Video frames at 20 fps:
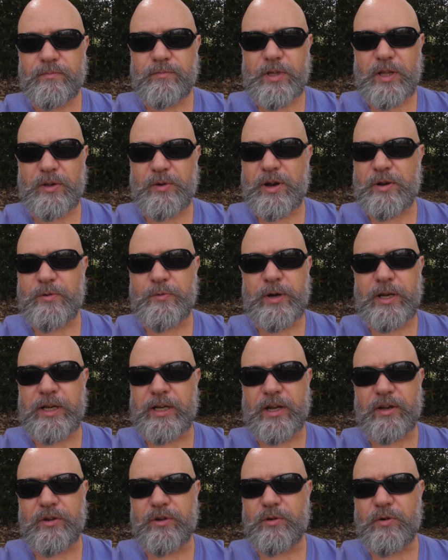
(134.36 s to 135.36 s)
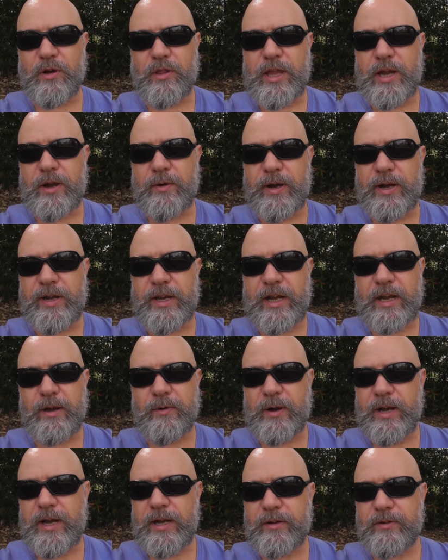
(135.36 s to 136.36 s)
that they really can do on their end
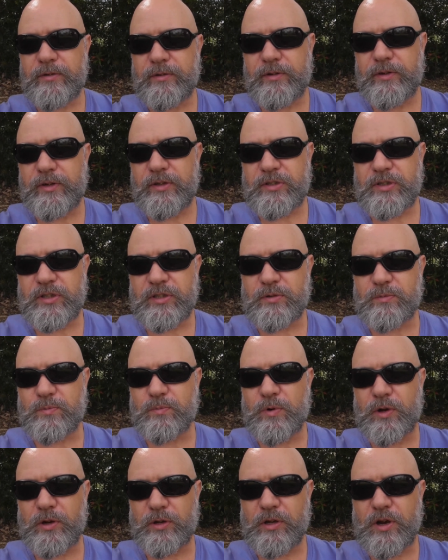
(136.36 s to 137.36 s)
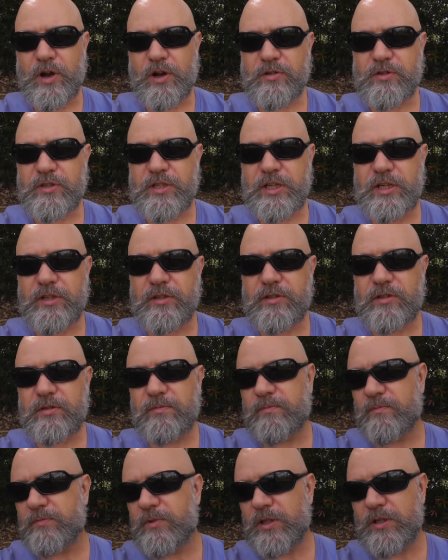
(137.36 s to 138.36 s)
anyway. It's just what cost is.
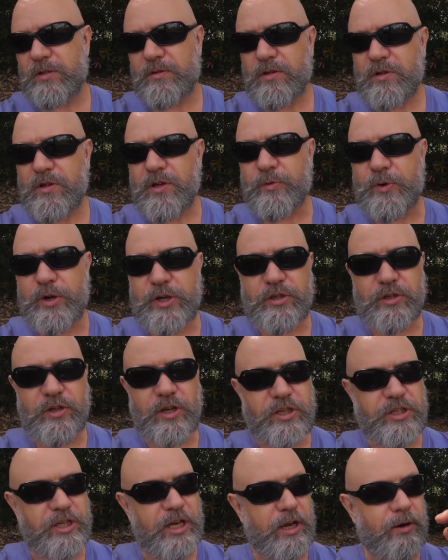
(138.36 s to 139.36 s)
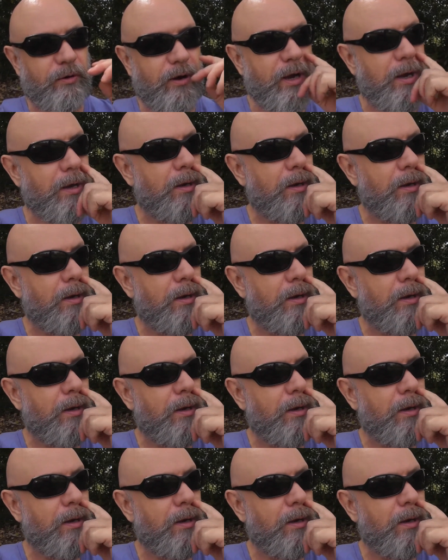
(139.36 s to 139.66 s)
Just do your research anyway.